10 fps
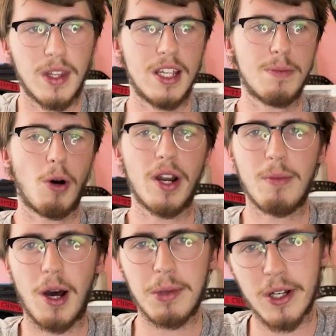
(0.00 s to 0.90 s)
His body
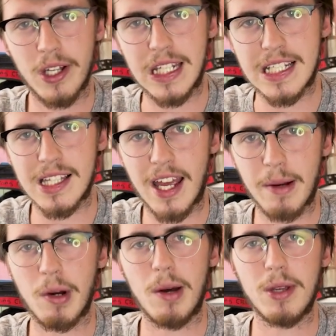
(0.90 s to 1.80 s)
might be hurt, and his
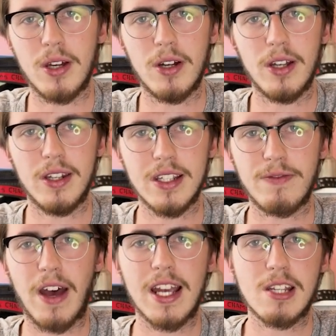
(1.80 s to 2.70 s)
leg might be hurt, and his
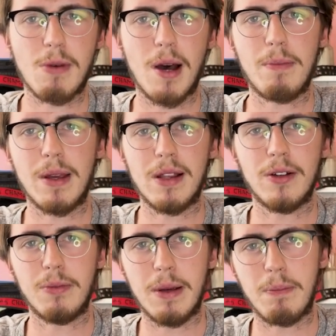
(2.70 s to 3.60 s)
face might be a
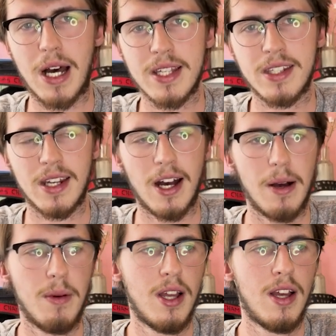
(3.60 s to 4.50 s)
little bit busted up.